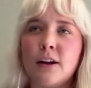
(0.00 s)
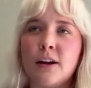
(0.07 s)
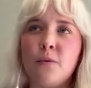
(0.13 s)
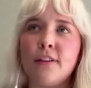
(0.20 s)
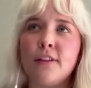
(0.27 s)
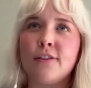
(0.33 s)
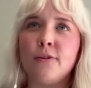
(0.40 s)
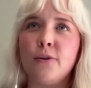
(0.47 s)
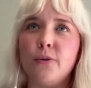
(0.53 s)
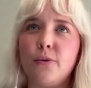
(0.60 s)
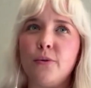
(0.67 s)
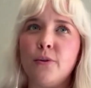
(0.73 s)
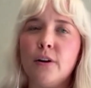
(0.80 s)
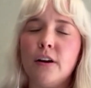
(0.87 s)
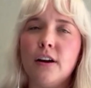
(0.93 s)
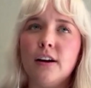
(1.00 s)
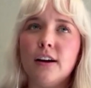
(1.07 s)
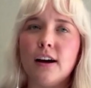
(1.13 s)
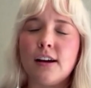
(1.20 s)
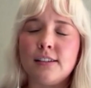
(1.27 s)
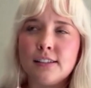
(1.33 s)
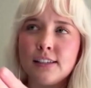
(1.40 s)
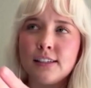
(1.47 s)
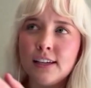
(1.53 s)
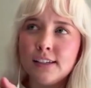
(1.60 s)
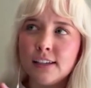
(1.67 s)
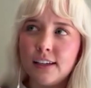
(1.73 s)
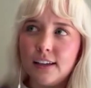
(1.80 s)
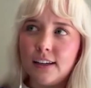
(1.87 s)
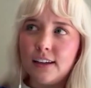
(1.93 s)
I went through a
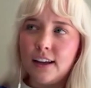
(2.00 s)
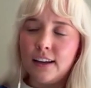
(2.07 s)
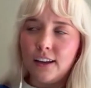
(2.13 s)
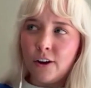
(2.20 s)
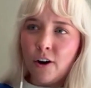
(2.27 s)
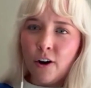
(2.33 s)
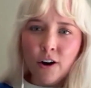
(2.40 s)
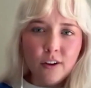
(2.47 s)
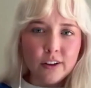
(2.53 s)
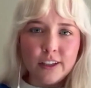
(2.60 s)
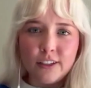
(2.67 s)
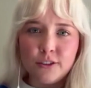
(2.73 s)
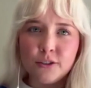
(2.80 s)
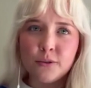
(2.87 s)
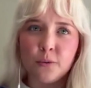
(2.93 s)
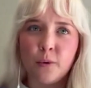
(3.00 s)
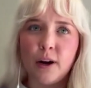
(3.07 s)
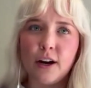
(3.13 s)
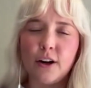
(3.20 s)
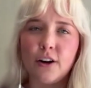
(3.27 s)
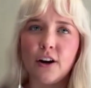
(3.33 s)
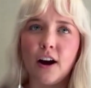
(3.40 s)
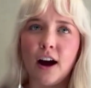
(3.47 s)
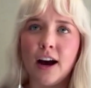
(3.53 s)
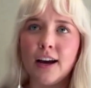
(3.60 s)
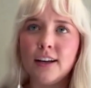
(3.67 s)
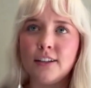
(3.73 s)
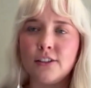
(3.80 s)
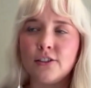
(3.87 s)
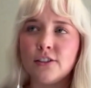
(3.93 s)
season in college where
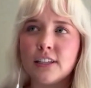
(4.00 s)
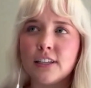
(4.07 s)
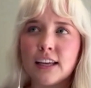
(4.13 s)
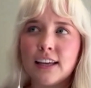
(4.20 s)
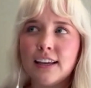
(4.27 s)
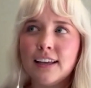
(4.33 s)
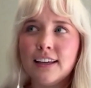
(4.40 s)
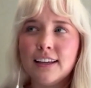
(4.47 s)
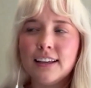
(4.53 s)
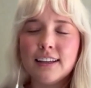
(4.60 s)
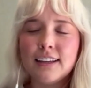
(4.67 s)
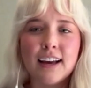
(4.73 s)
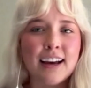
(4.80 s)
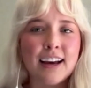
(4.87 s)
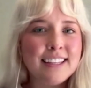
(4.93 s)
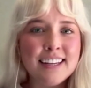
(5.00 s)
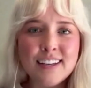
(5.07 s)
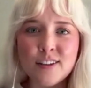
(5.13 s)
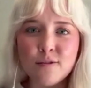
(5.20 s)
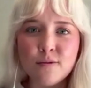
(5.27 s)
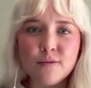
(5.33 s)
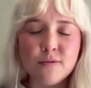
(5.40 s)
I didn't